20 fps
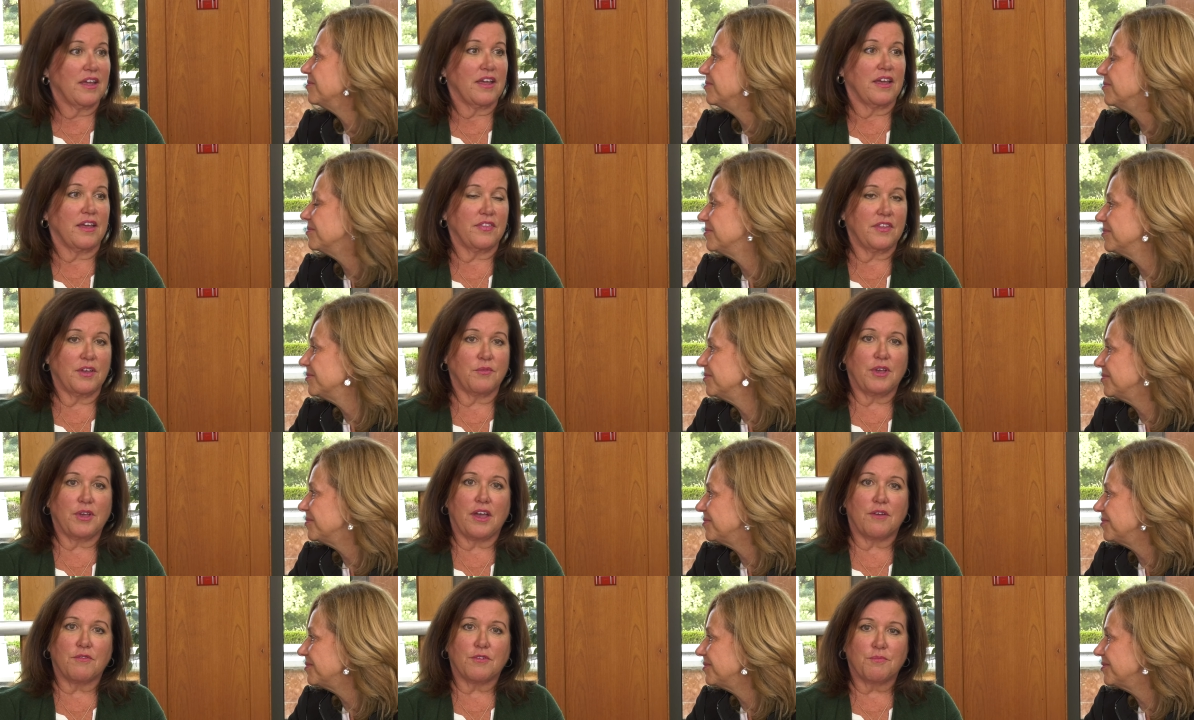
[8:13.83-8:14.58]
Speaker 1: And then we
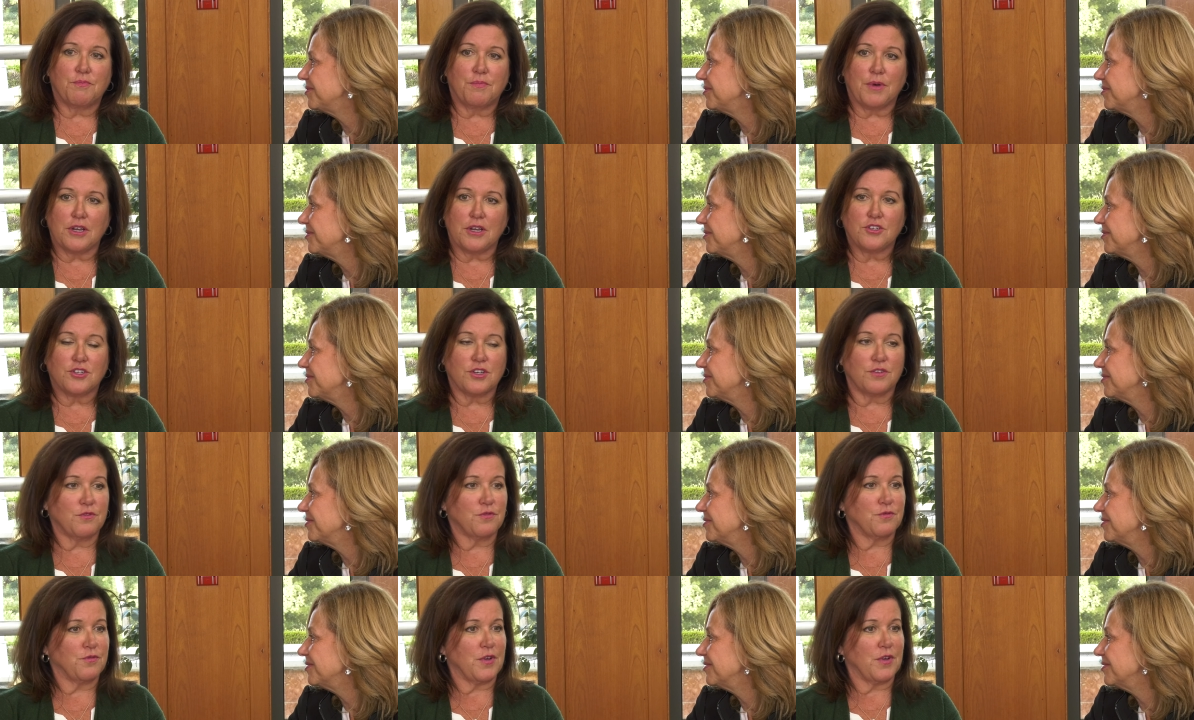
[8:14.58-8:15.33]
have a bunch
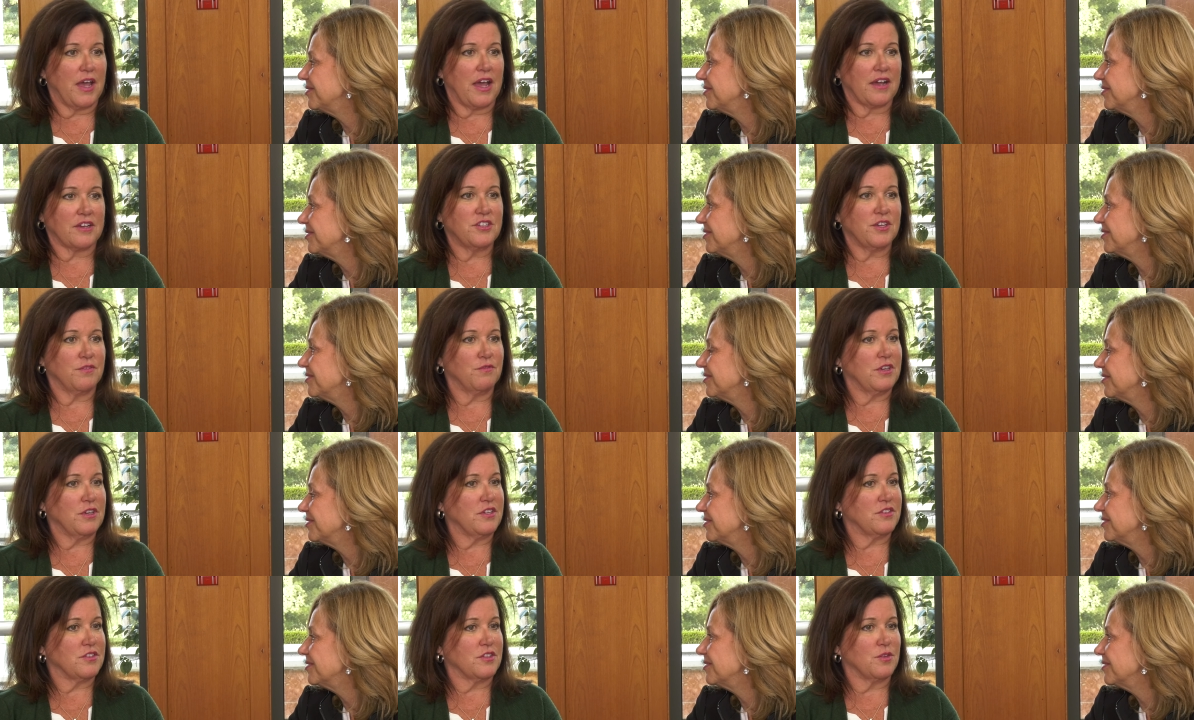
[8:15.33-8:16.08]
of
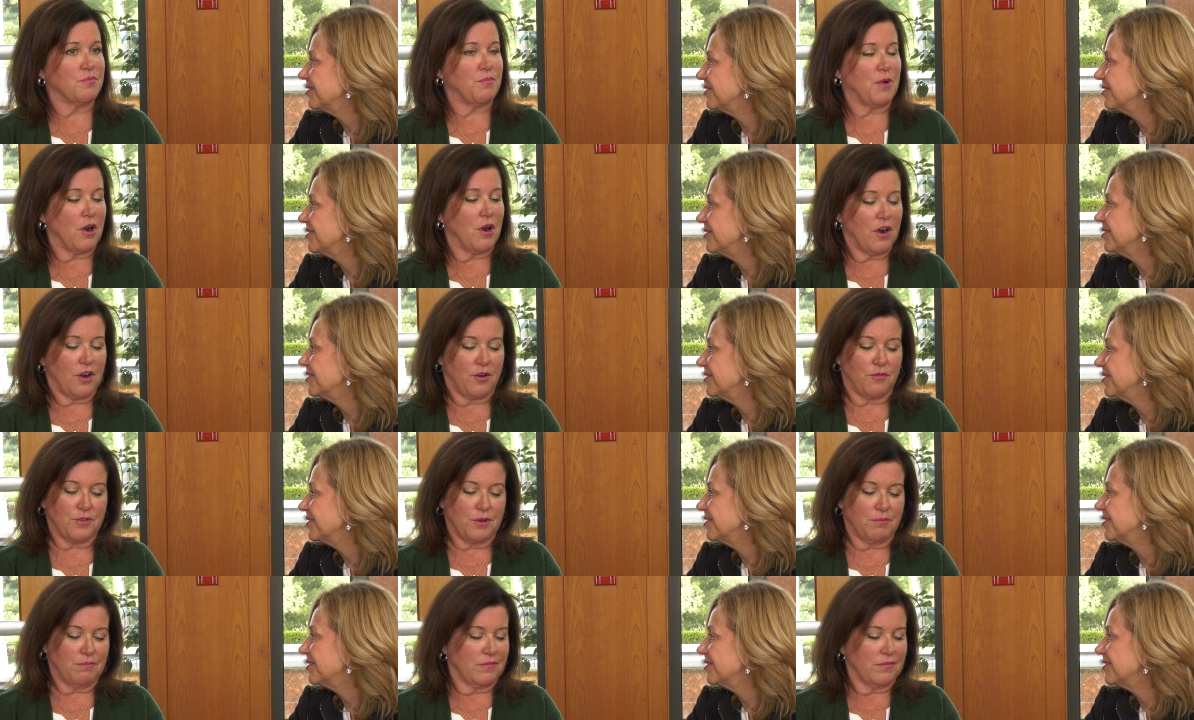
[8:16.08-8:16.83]
activities in the park
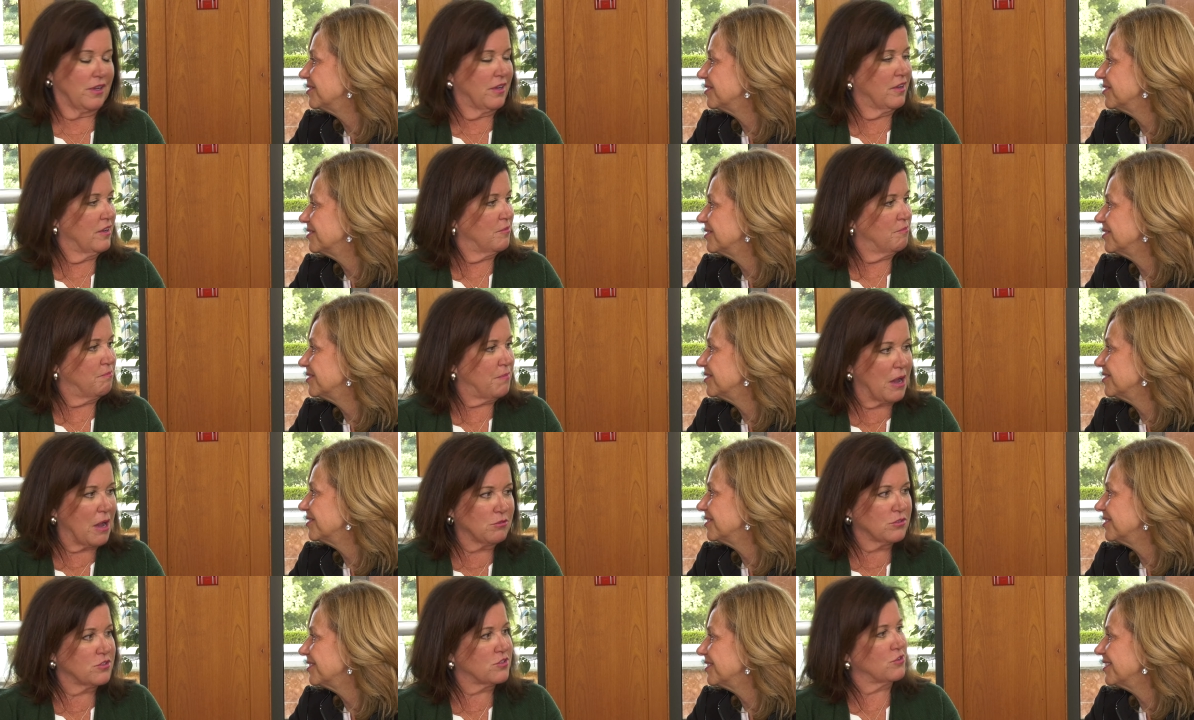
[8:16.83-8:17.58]
from
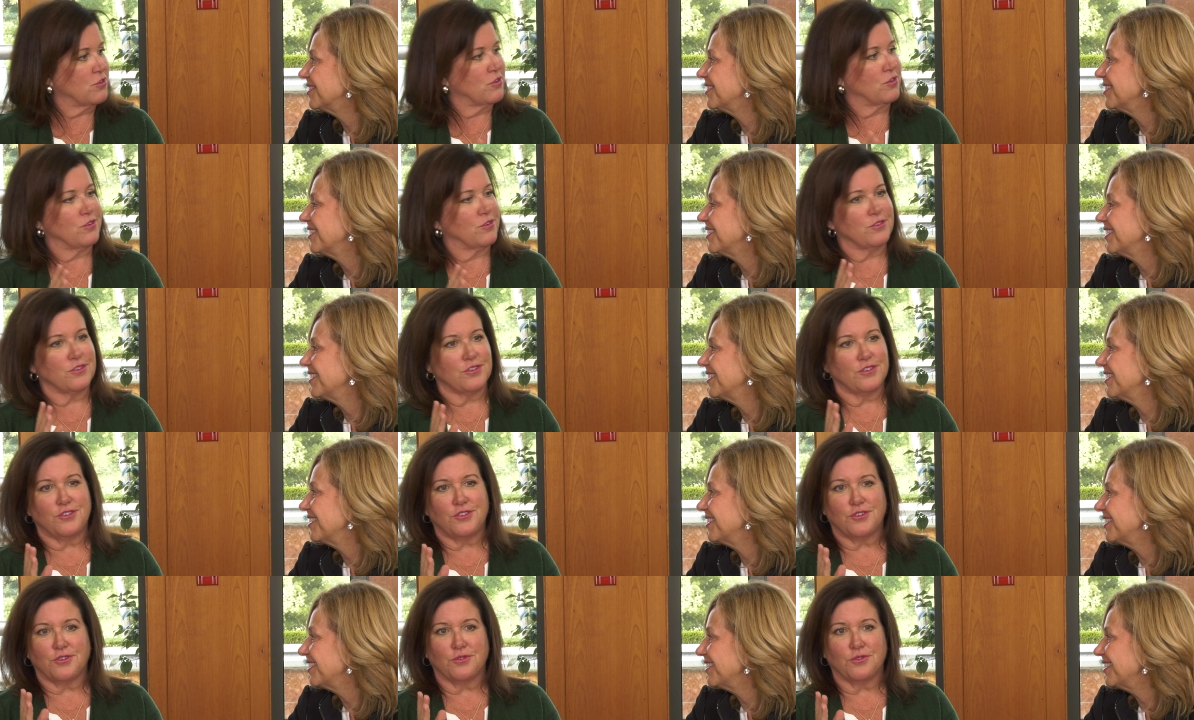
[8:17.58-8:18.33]
bouncers
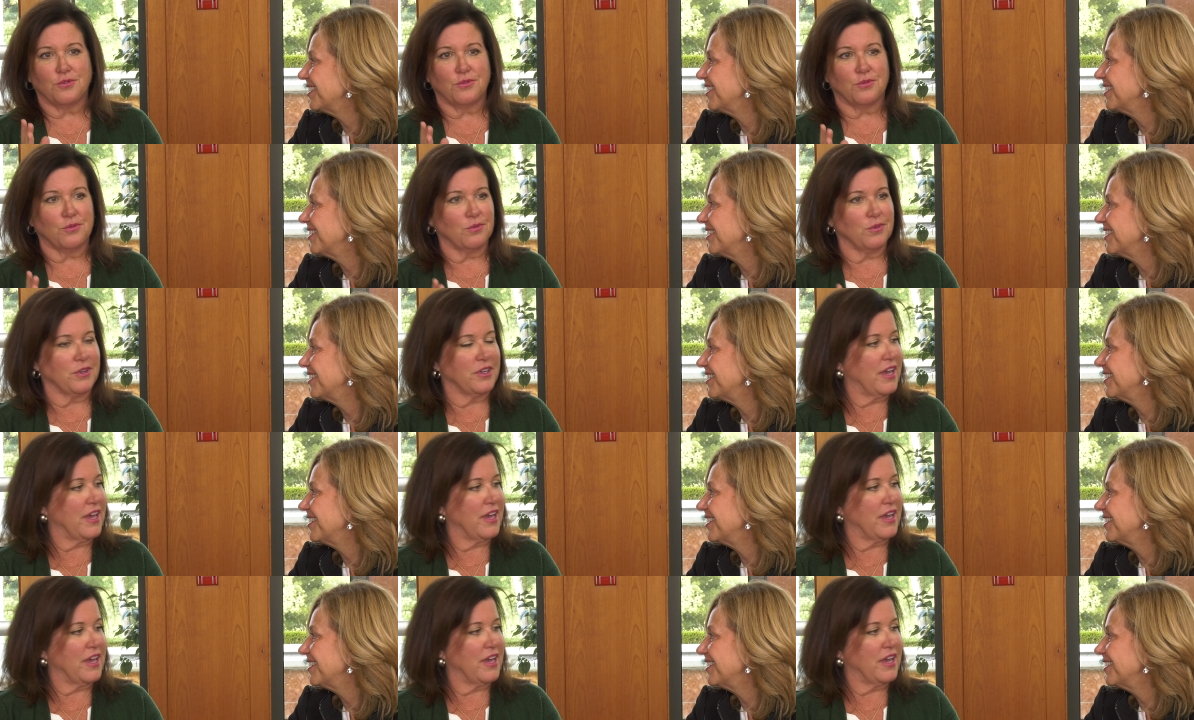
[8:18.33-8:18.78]
to